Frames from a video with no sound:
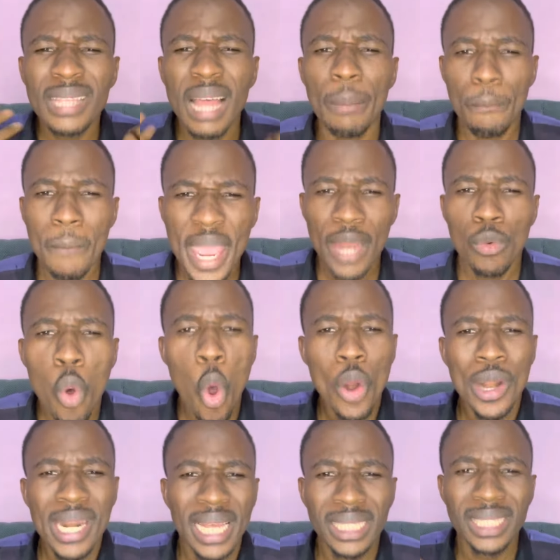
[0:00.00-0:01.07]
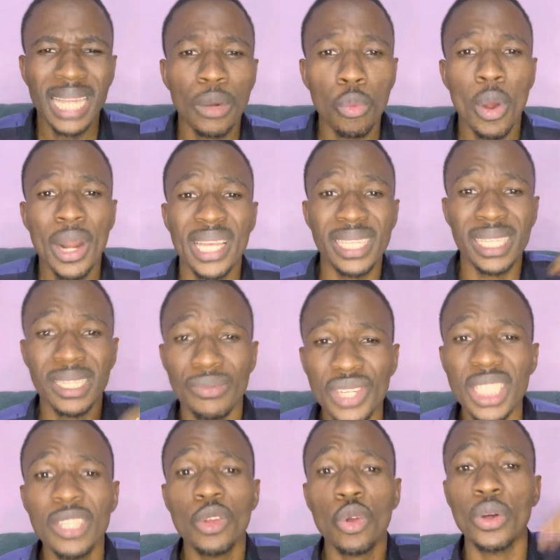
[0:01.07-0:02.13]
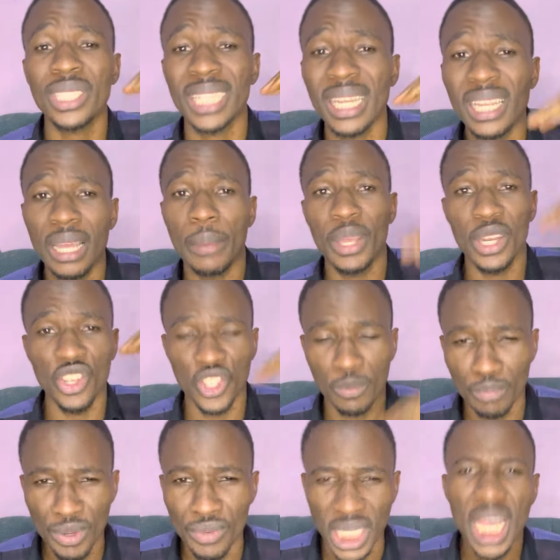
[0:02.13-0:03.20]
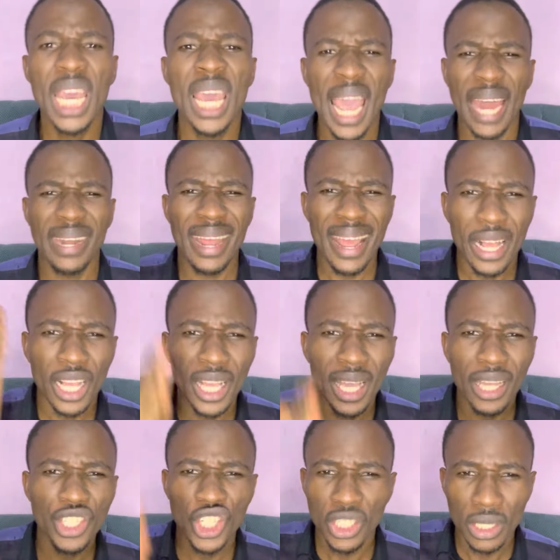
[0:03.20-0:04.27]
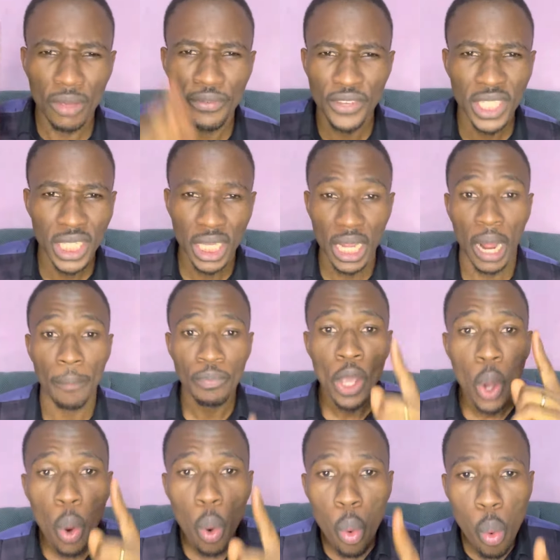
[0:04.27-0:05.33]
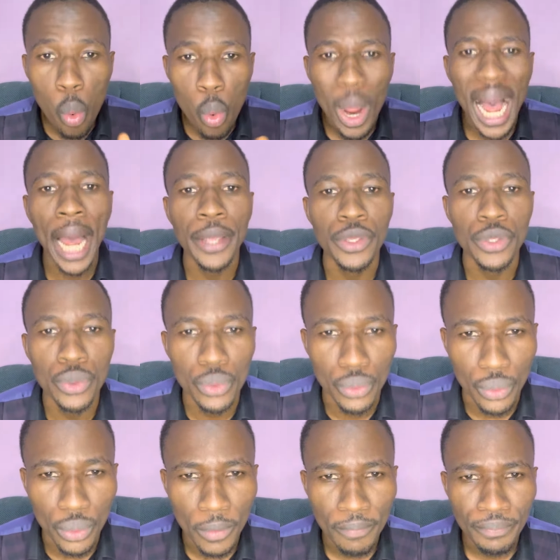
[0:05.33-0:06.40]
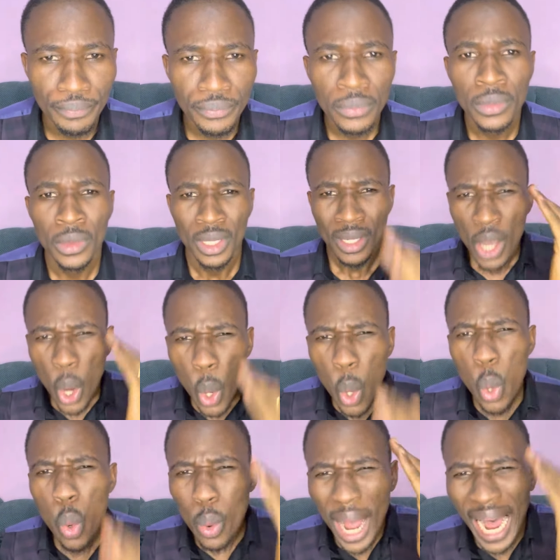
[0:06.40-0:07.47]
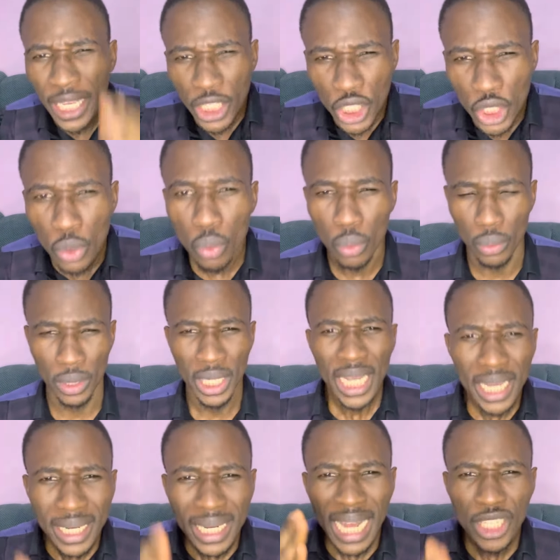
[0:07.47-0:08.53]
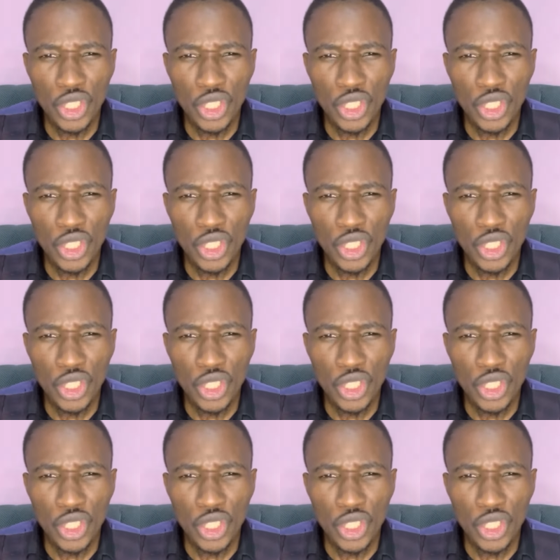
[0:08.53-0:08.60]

are men who understand what is written concerning them in the spirit and engage in the physical. Who are you? Who are you in that